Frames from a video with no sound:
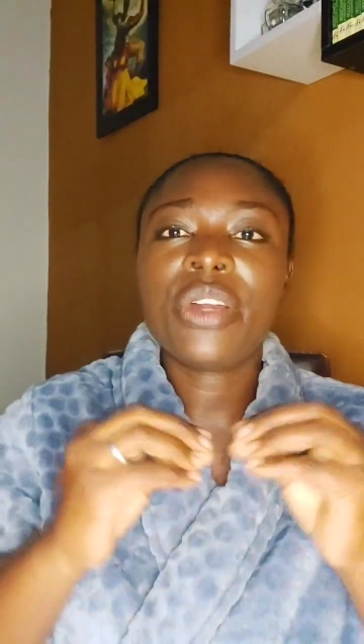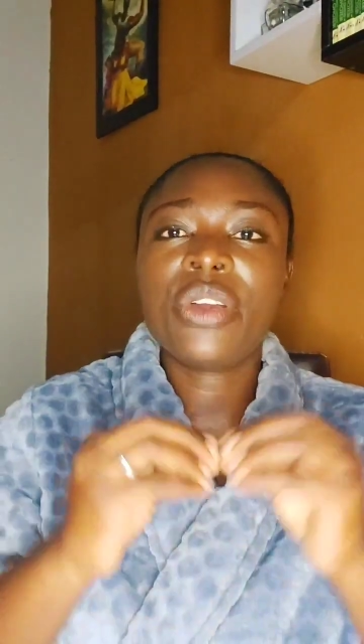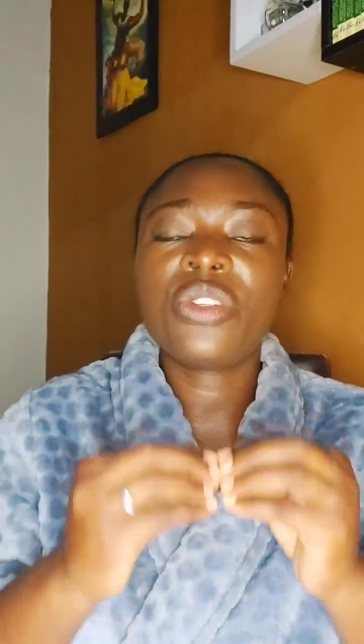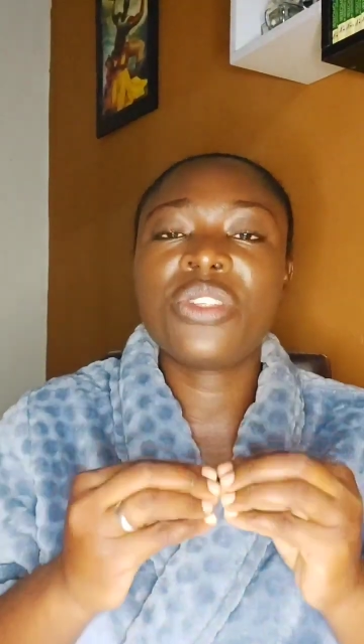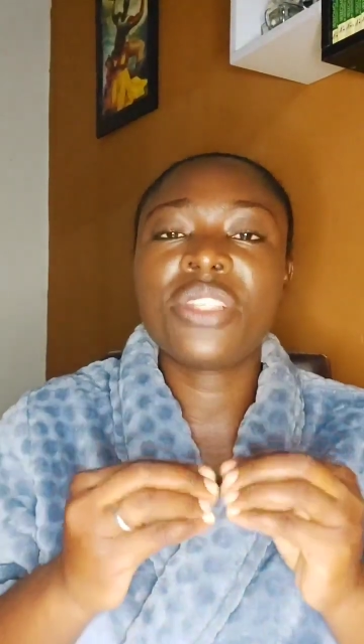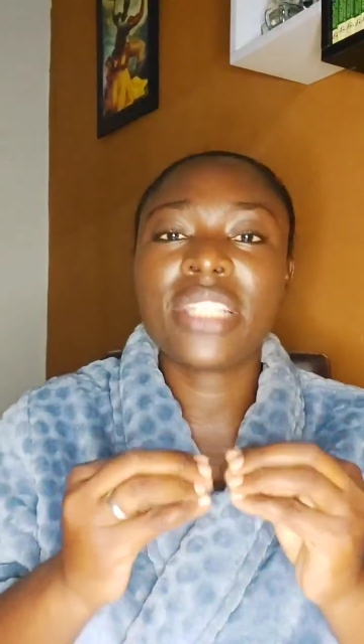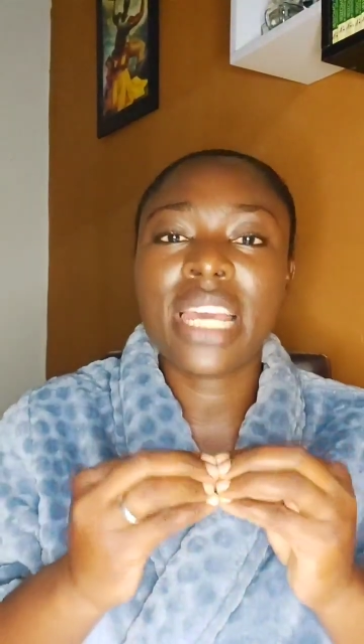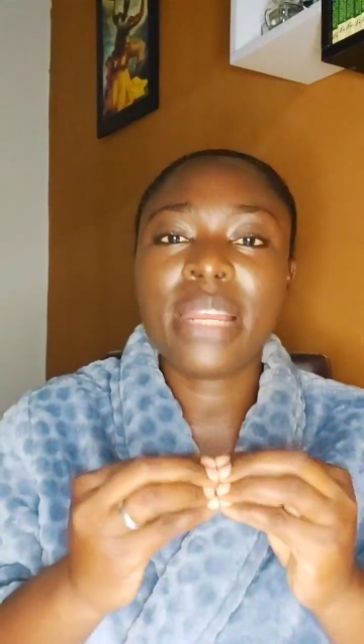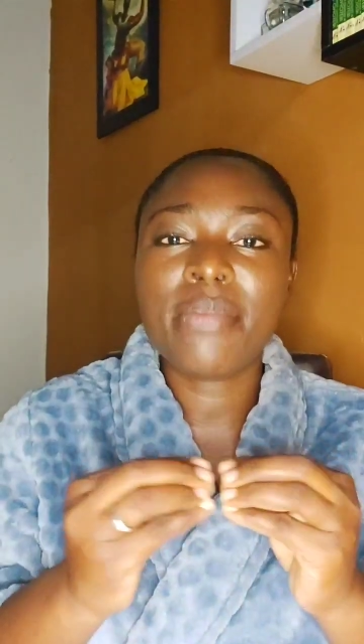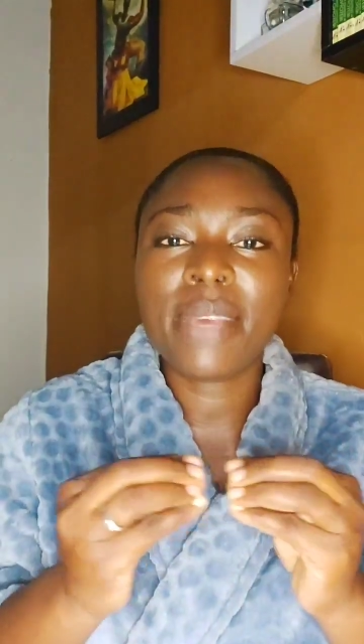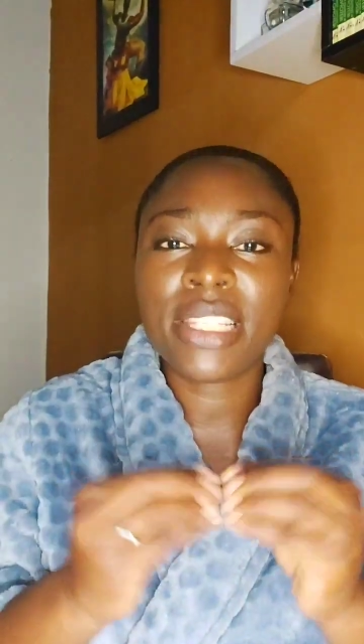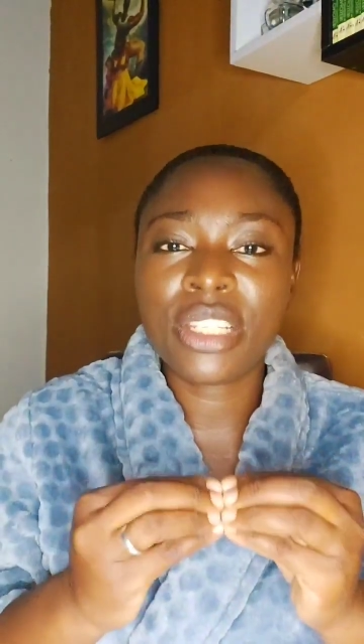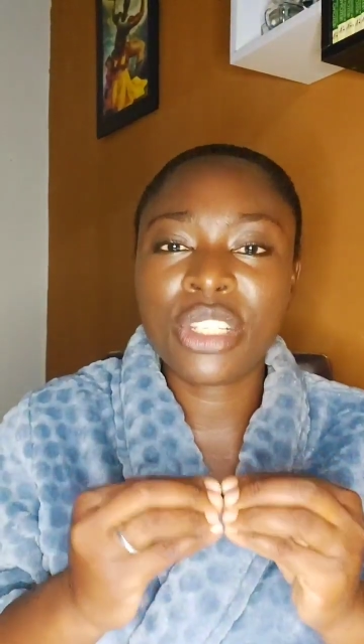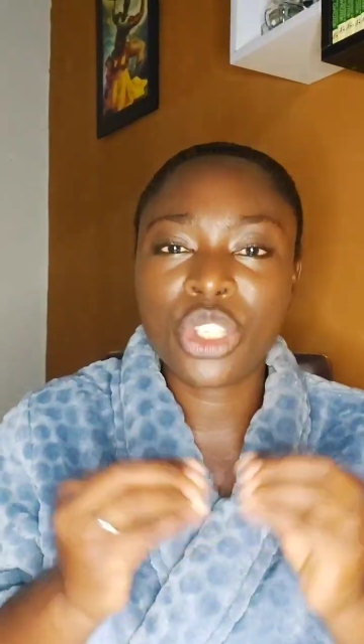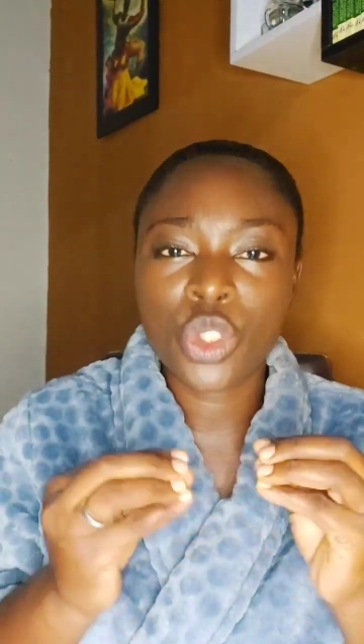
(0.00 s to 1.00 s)
going to send
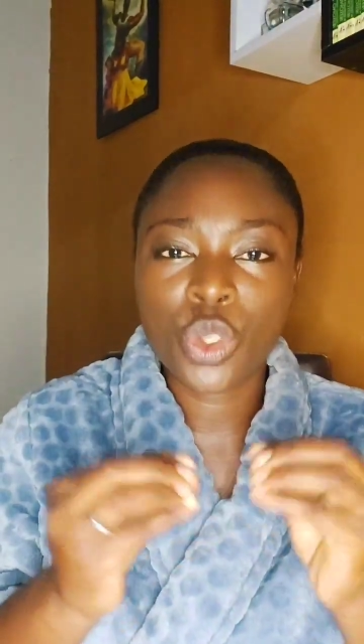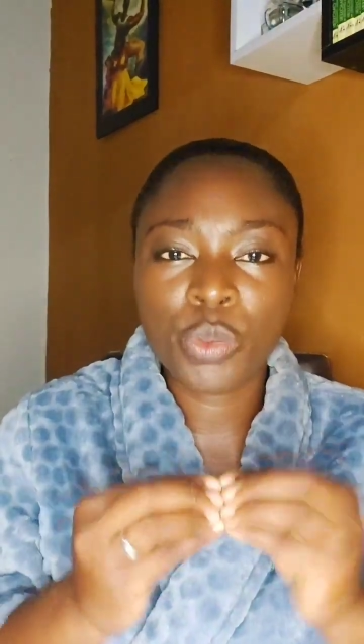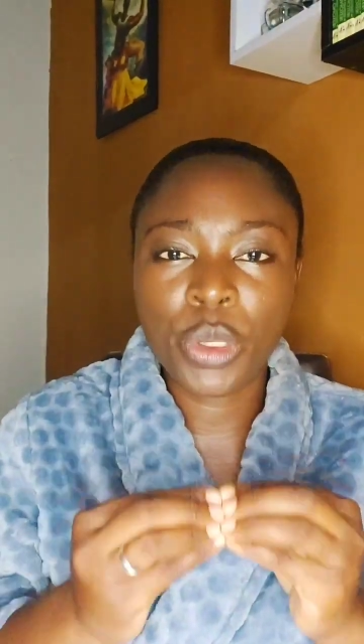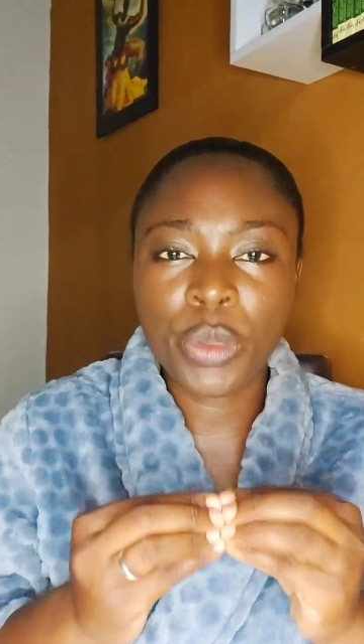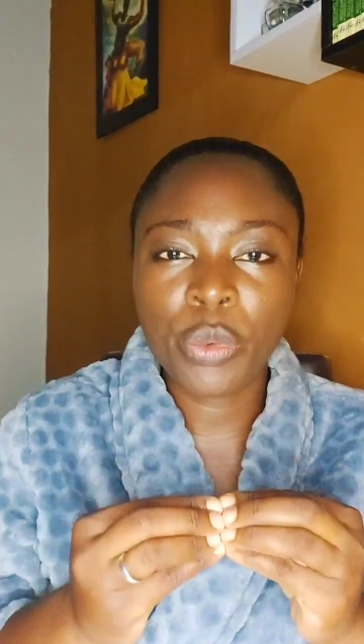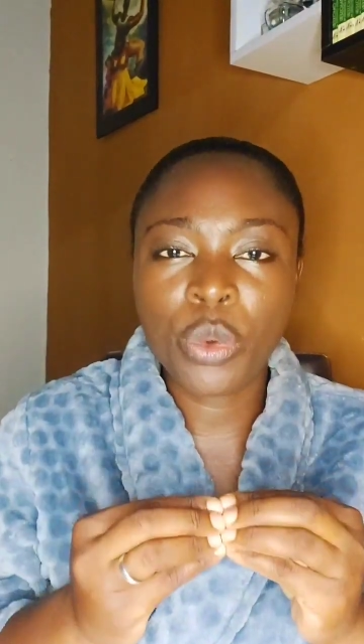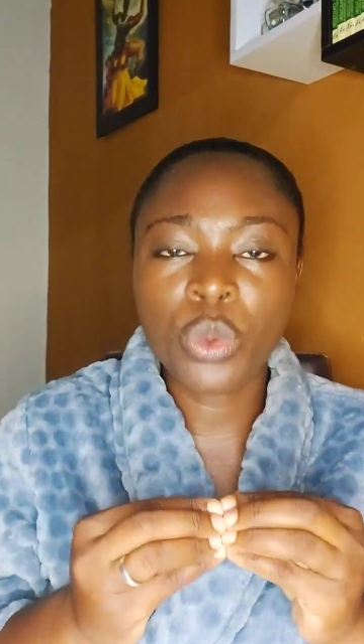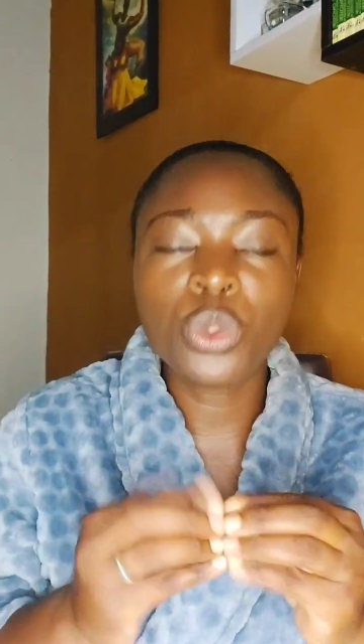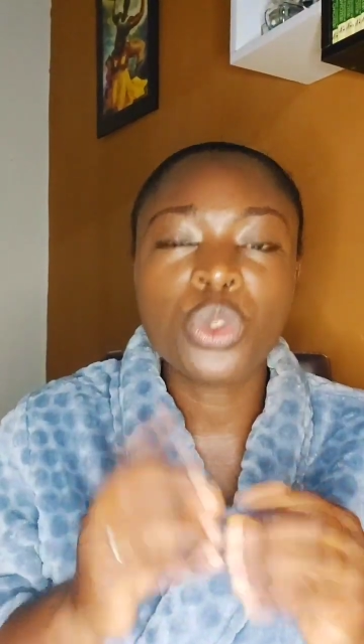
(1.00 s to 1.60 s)
messages to people,